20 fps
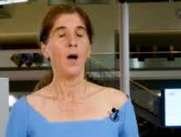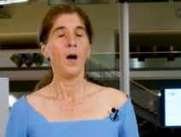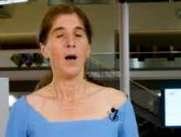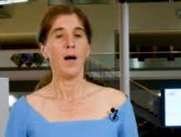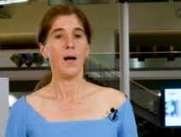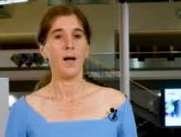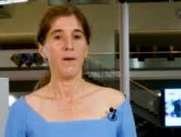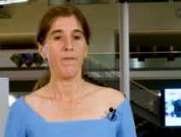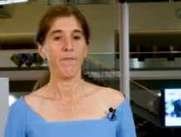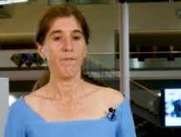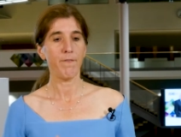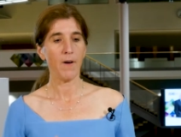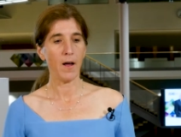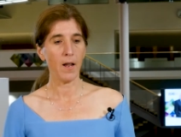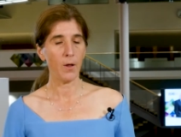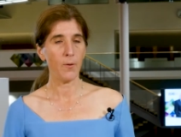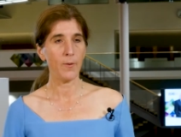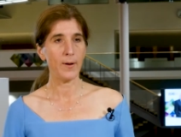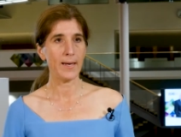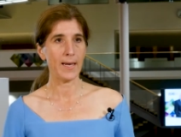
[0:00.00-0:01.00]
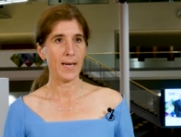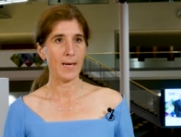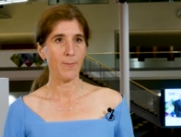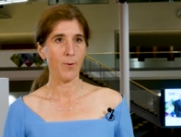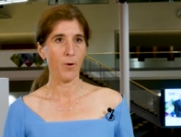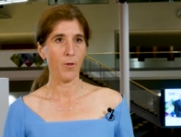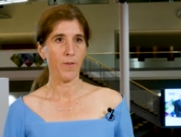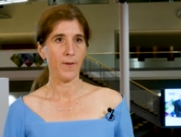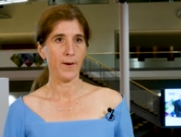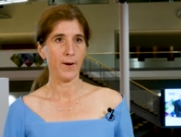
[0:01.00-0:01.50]
uh, following
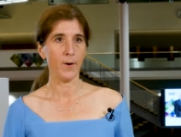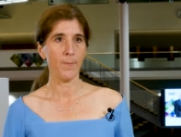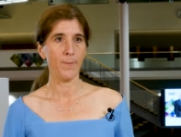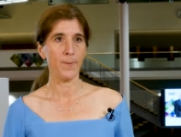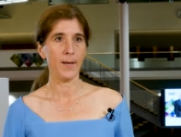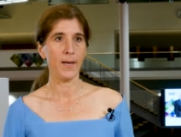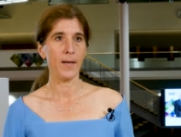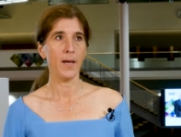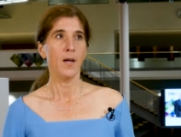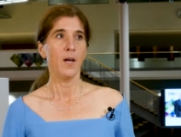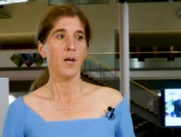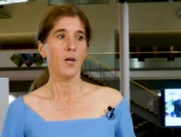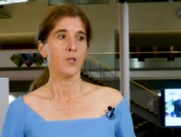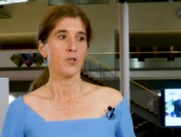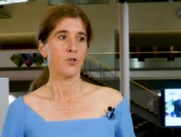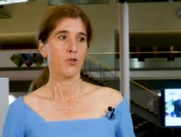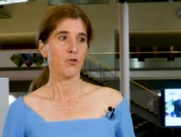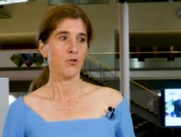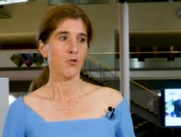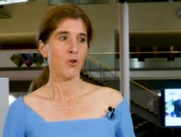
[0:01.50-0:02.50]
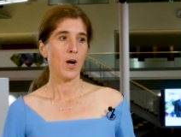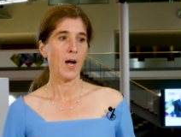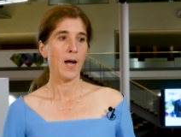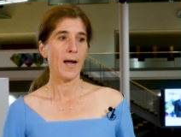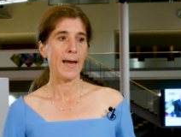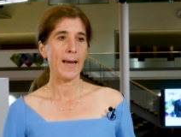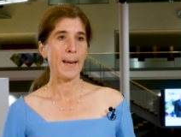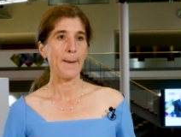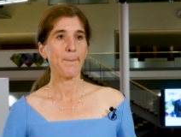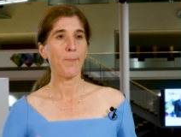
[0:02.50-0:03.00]
chemotherapy to
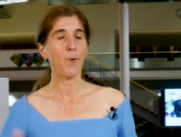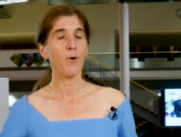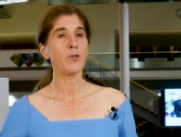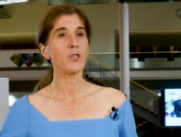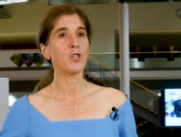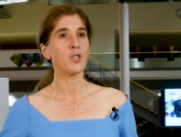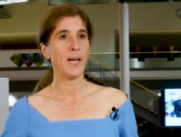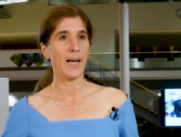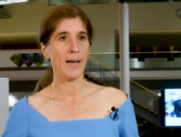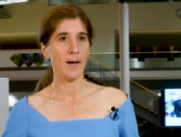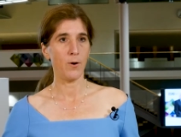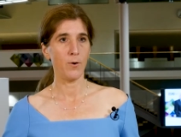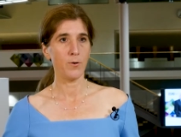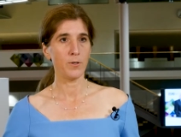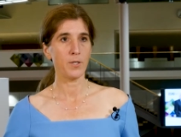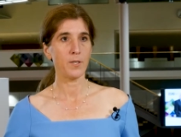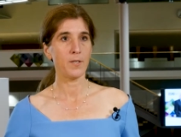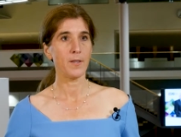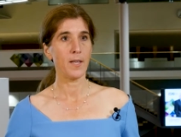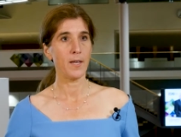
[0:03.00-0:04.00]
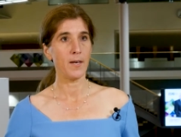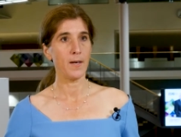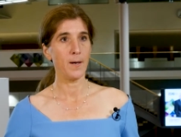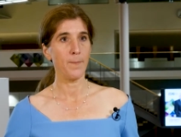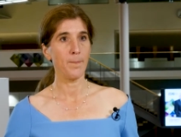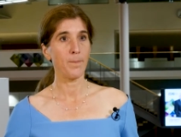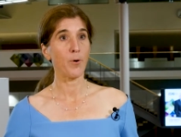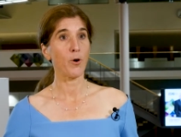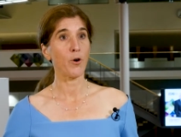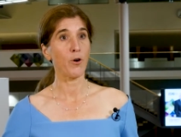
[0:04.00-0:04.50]
try and push out
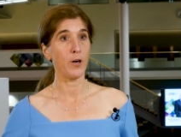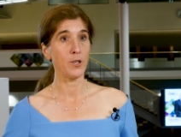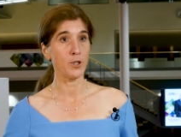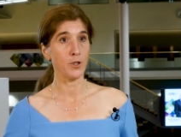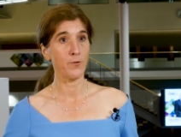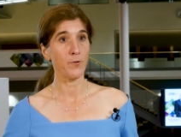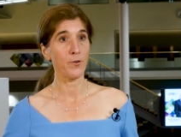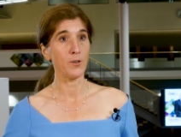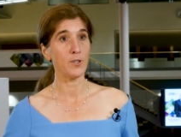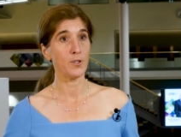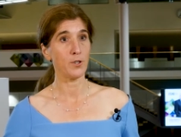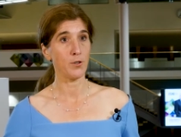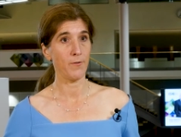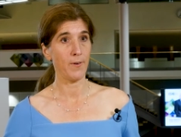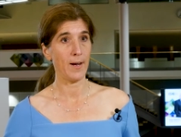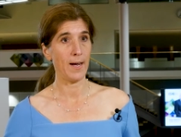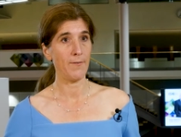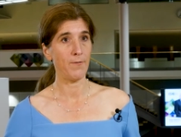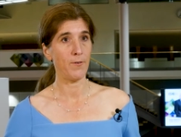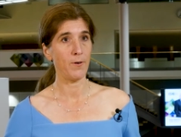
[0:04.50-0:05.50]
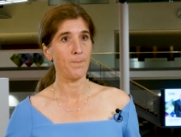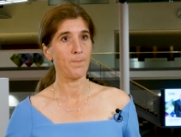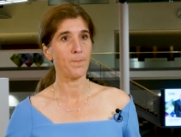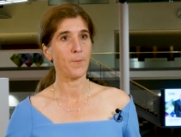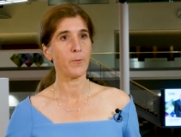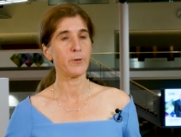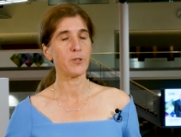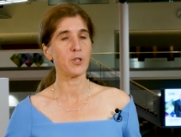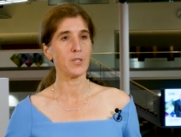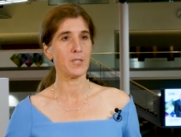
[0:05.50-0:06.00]
the progression free survival,
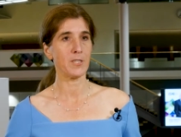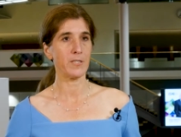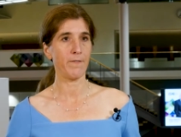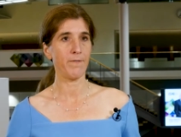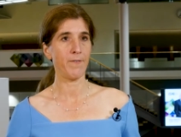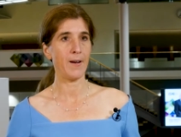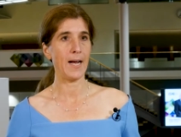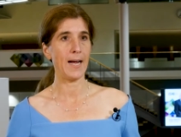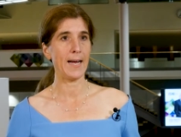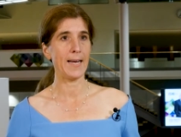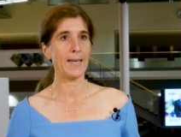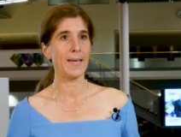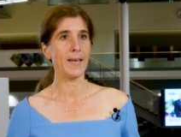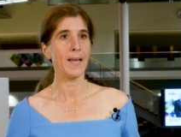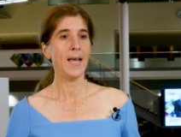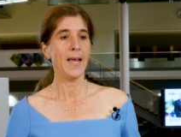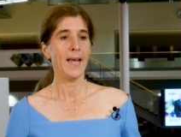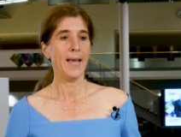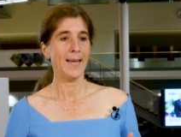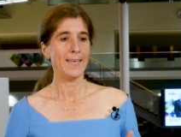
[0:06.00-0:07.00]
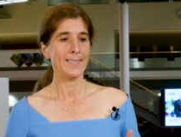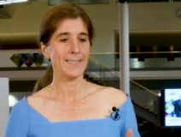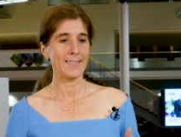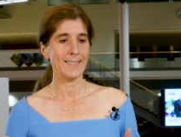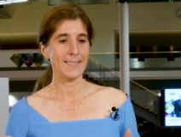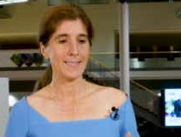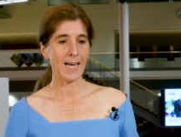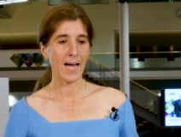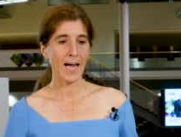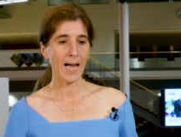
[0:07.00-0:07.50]
which is defined as the
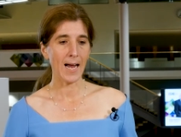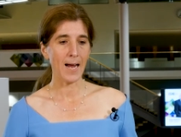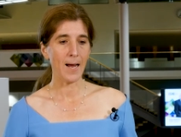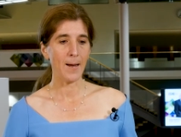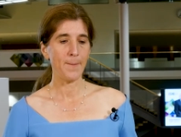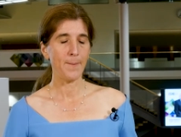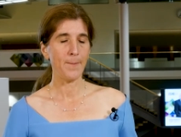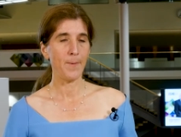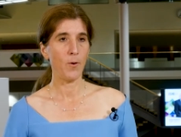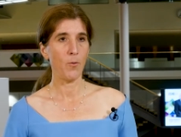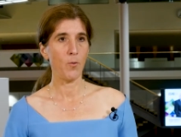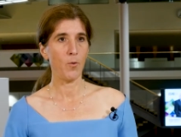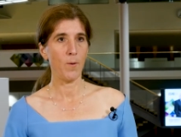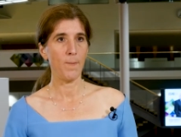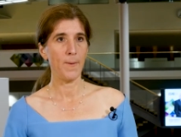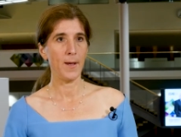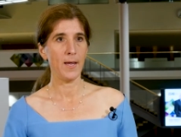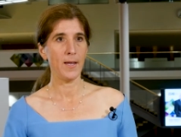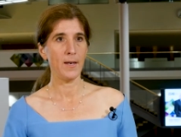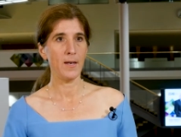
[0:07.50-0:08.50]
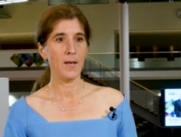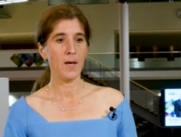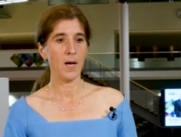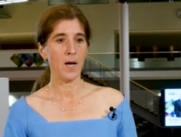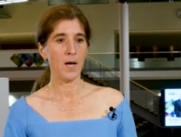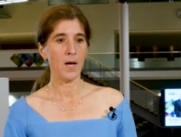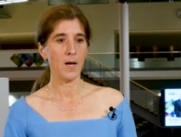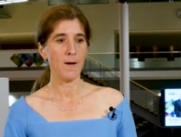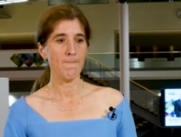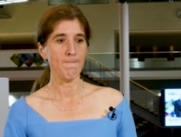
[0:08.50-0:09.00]
time a woman
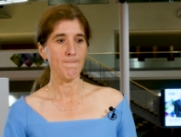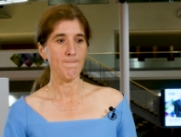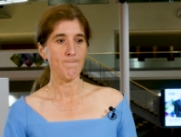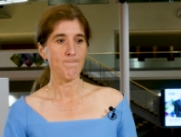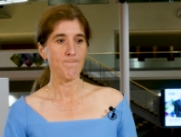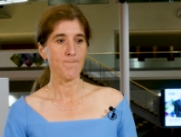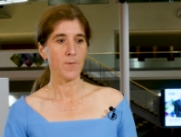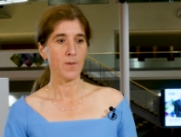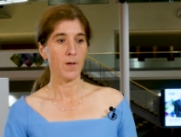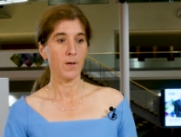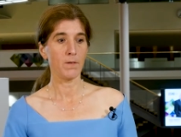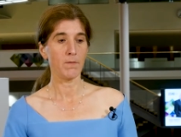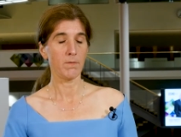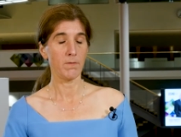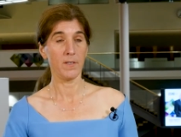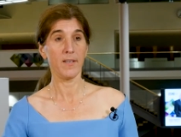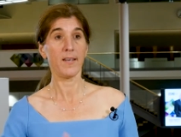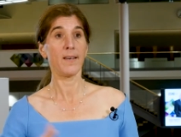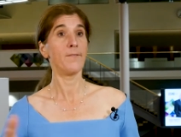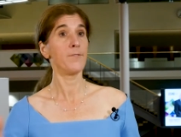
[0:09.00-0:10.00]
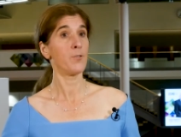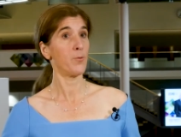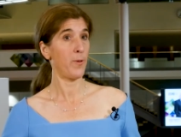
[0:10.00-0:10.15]
um, lives